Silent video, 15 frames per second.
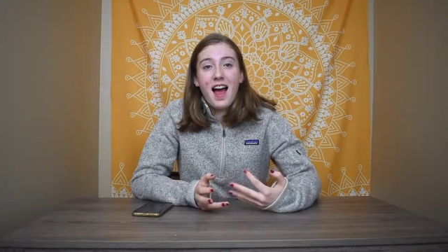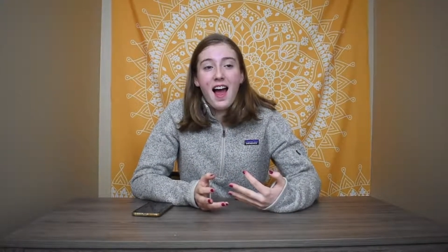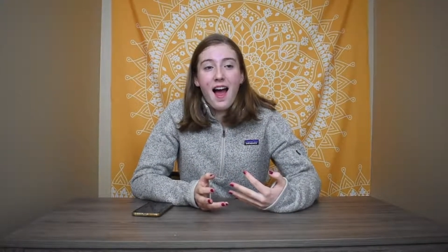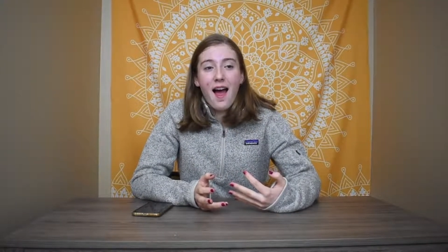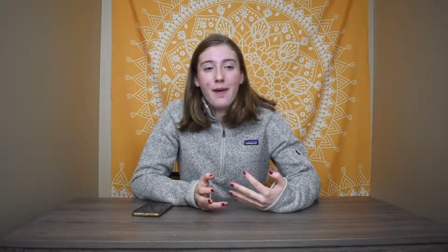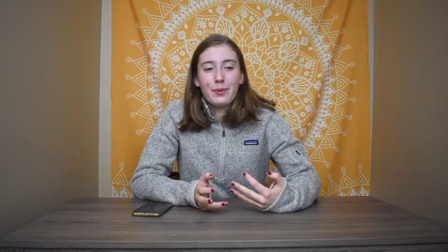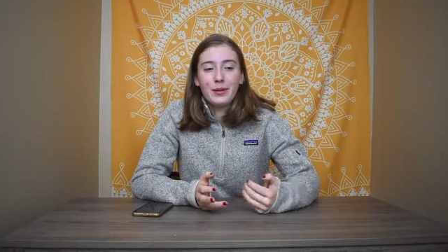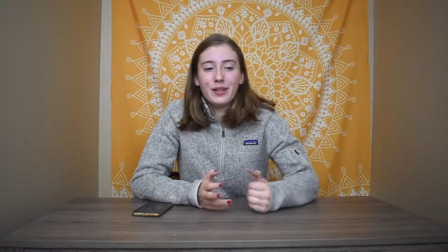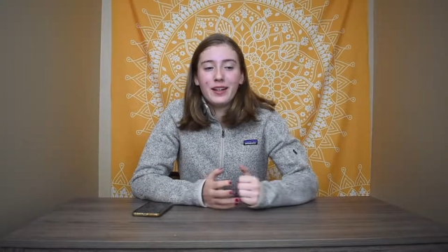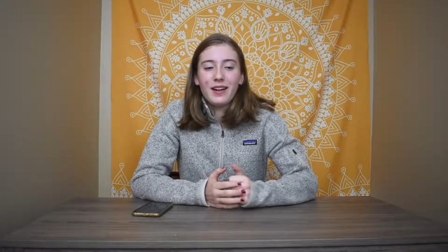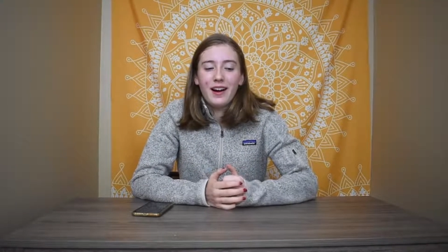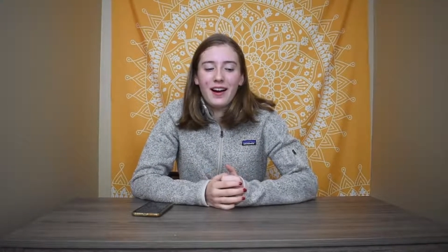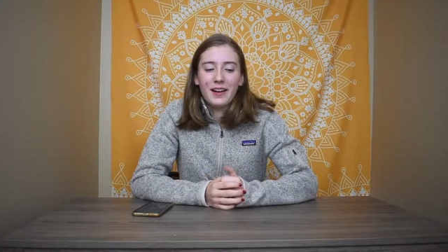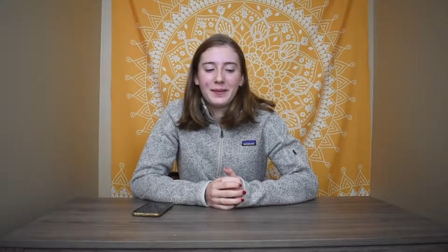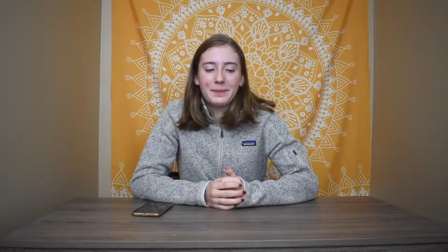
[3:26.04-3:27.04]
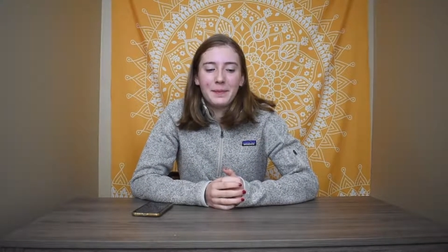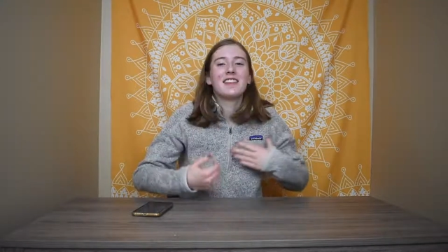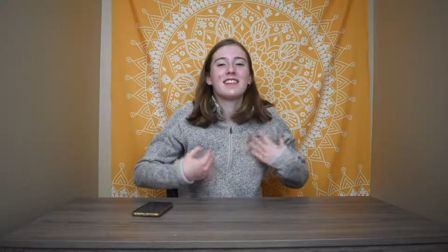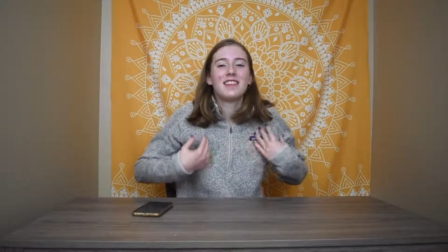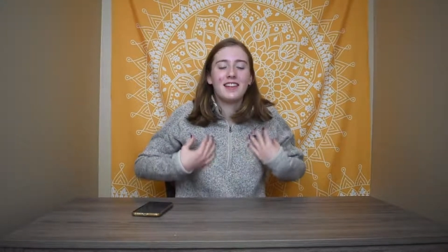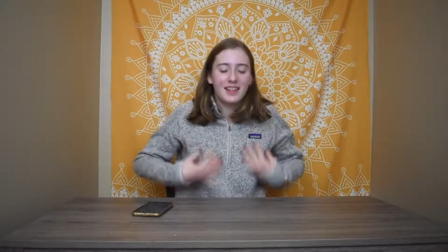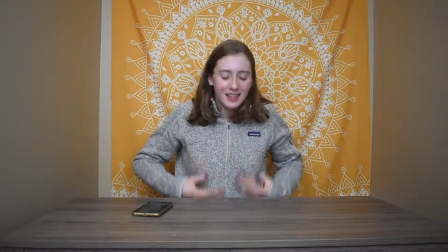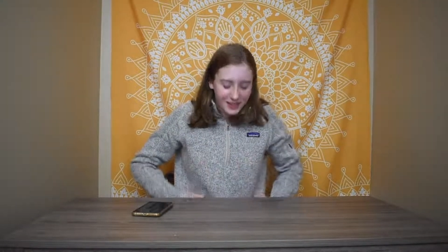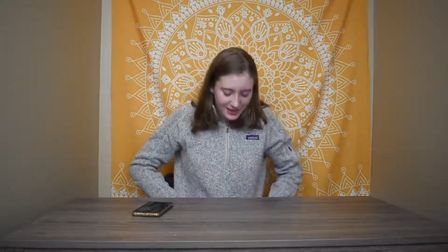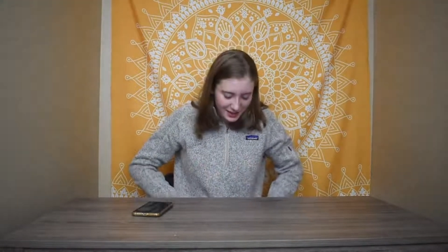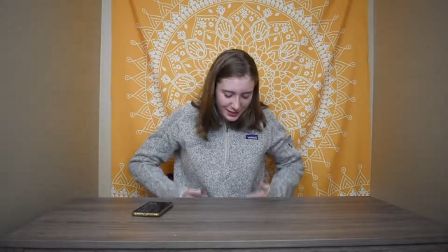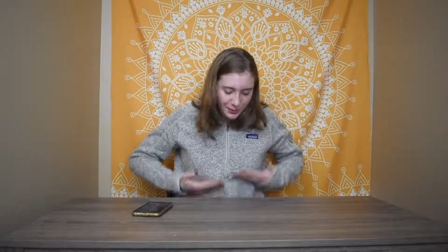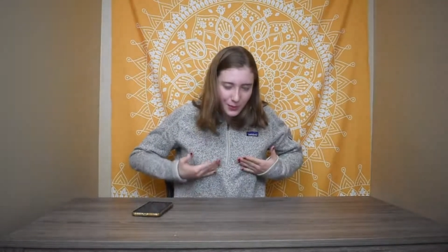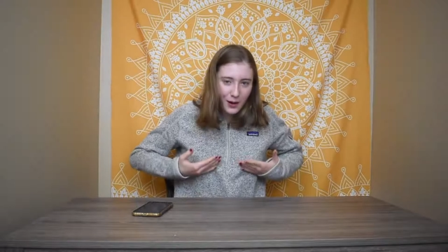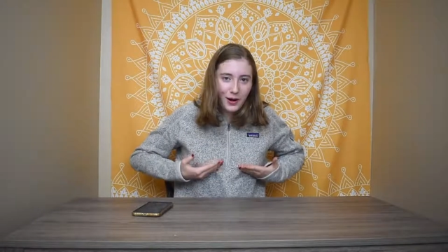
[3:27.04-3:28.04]
I put it on.
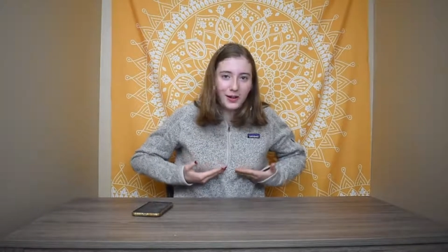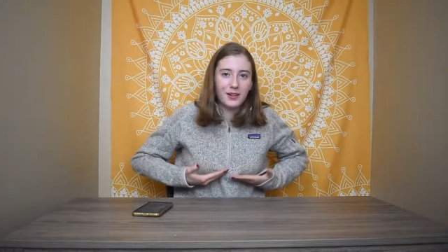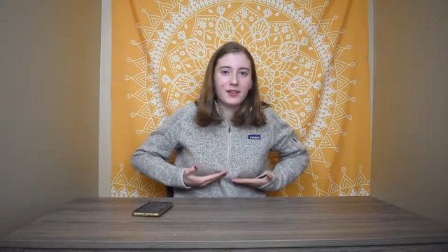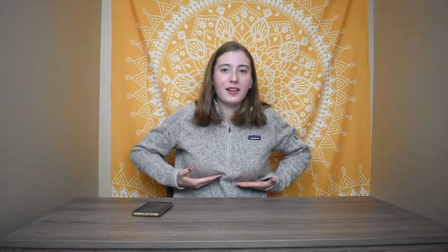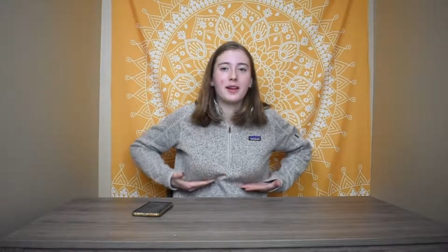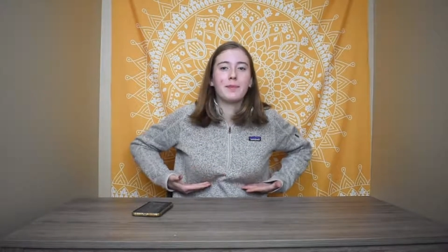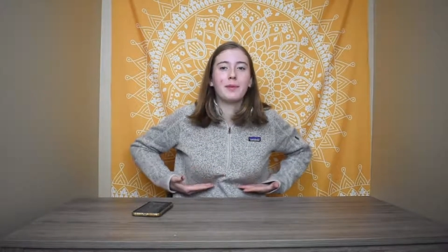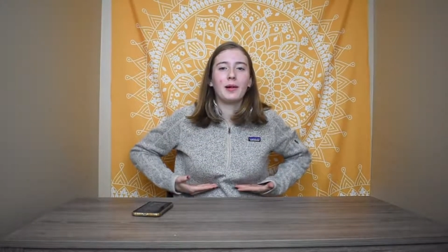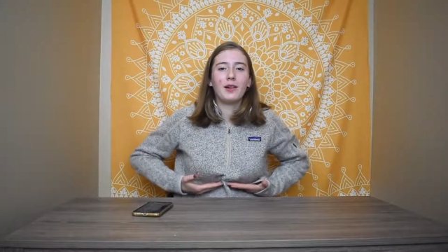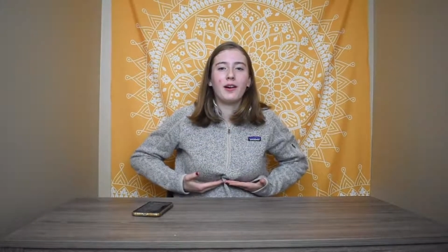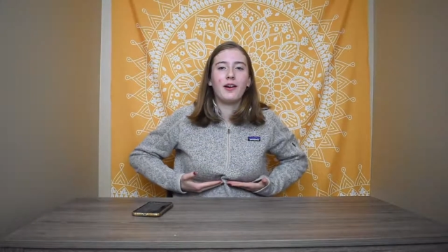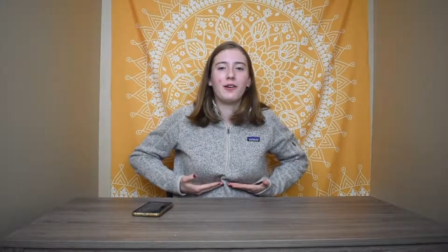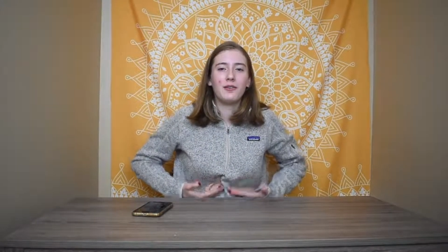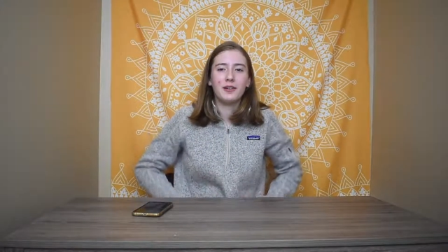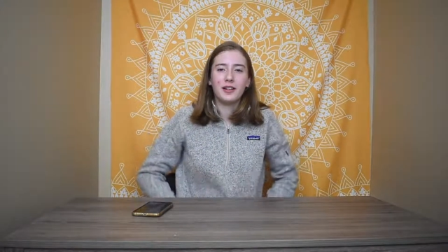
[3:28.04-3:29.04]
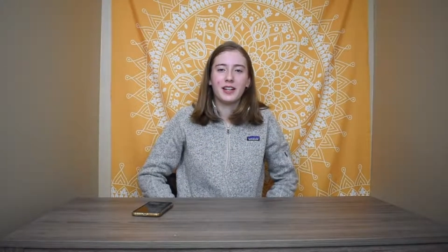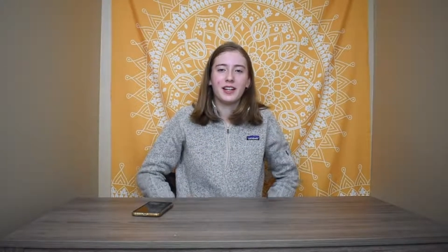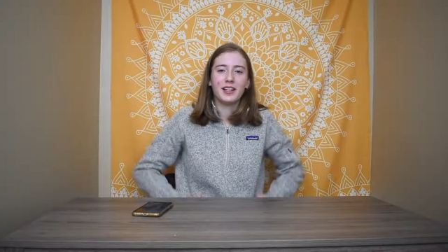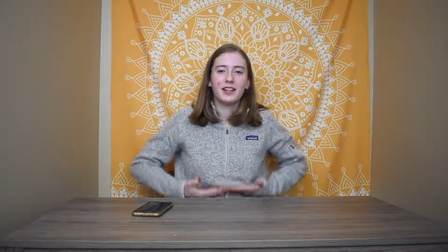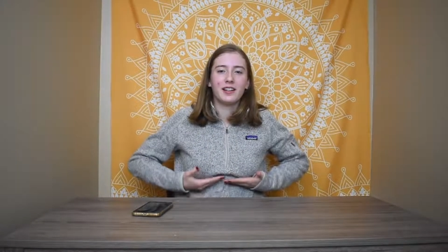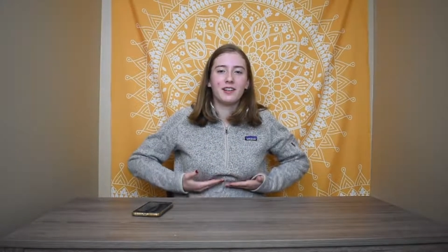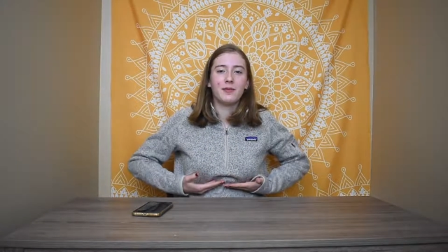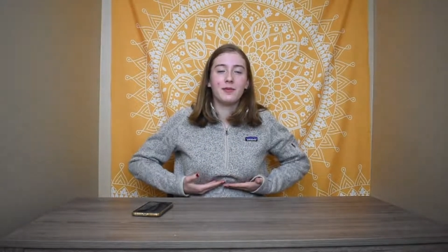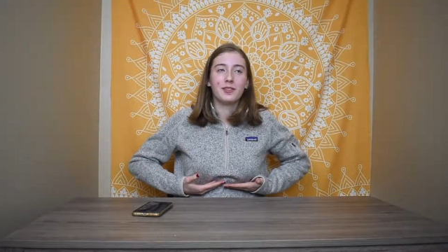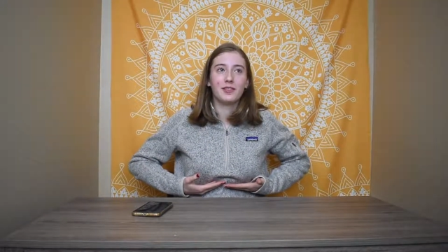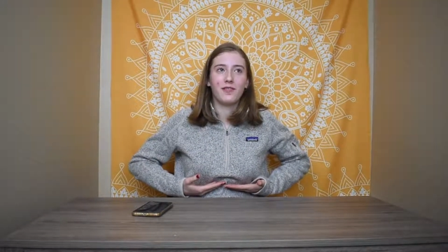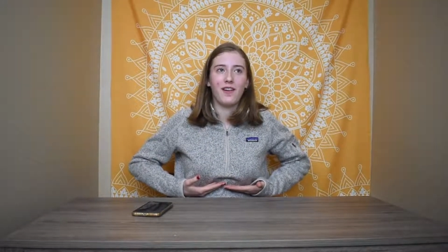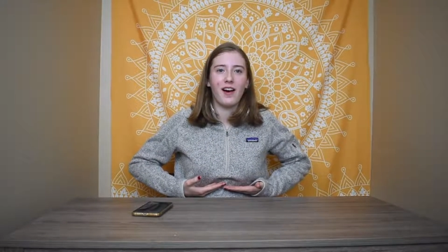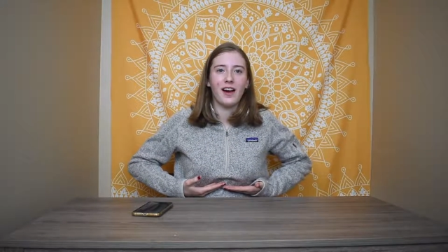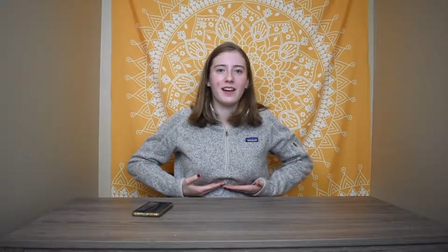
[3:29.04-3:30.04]
This part below here was
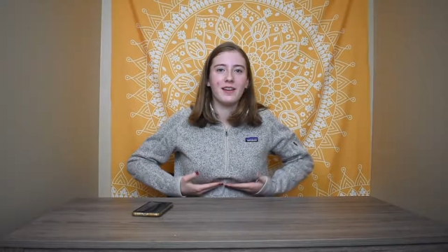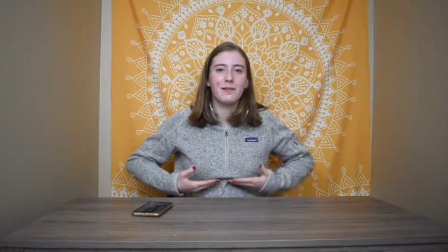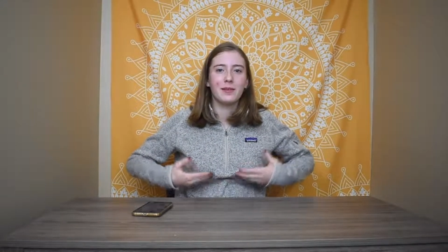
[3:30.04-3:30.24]
fine,